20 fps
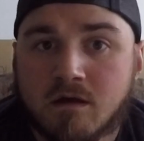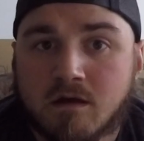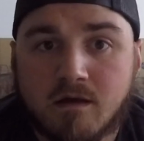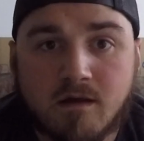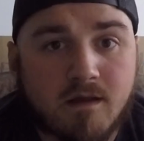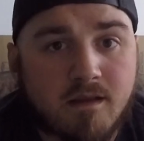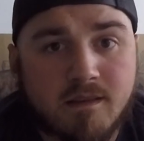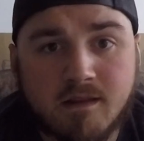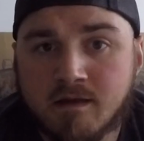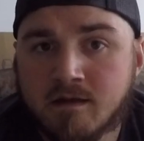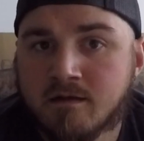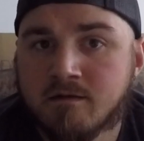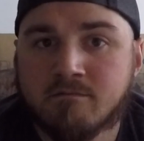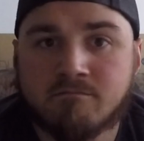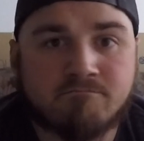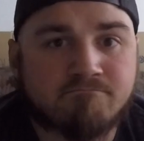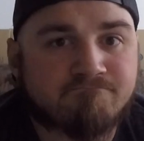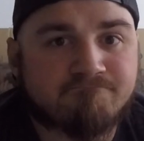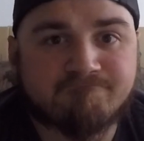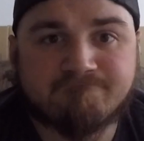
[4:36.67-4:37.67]
and
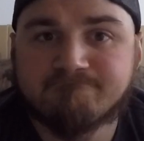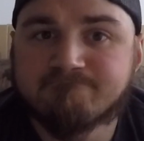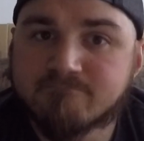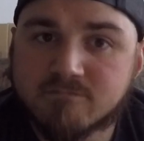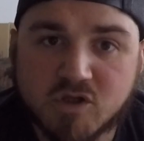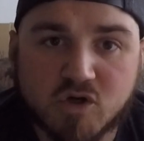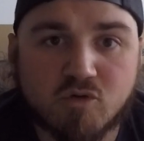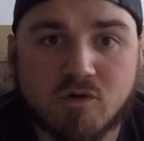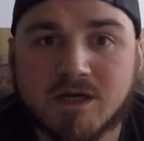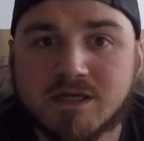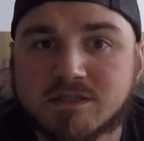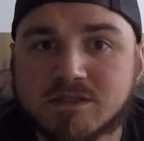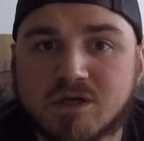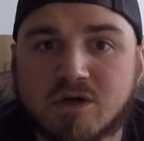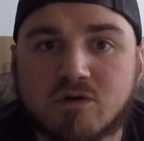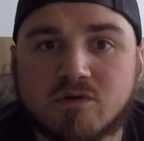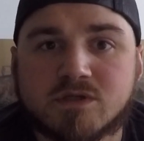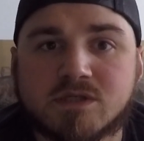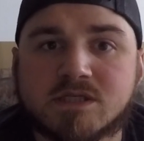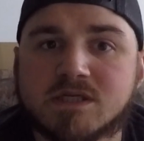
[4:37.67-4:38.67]
then the rest
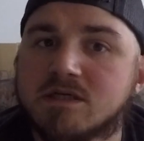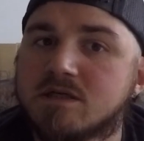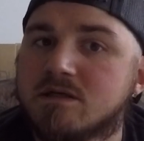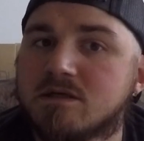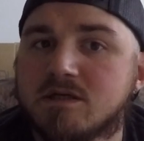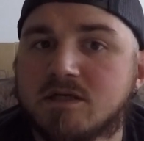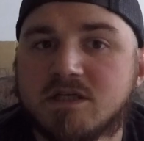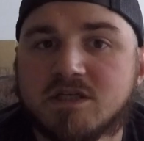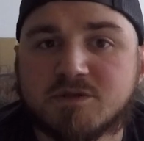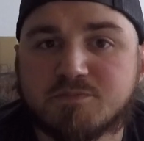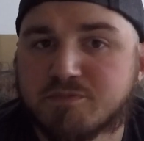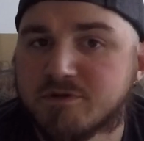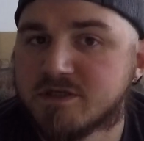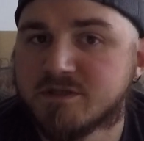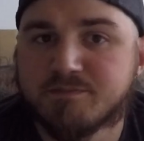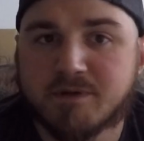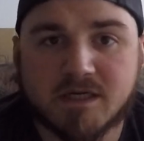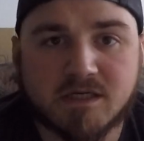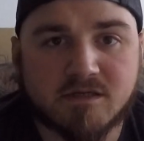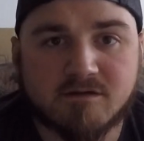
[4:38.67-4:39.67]
goes to each
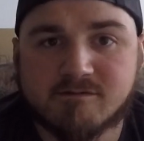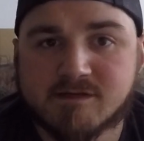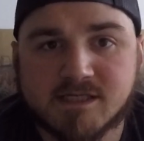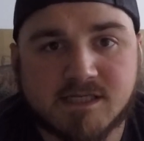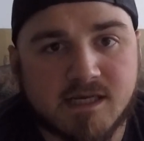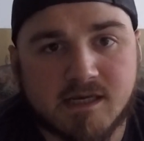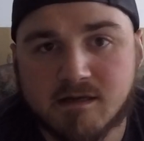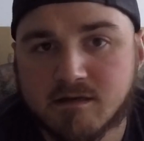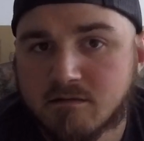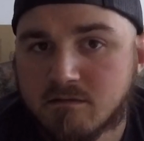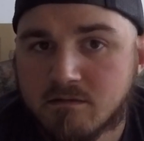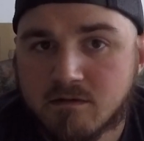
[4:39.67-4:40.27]
prospective state.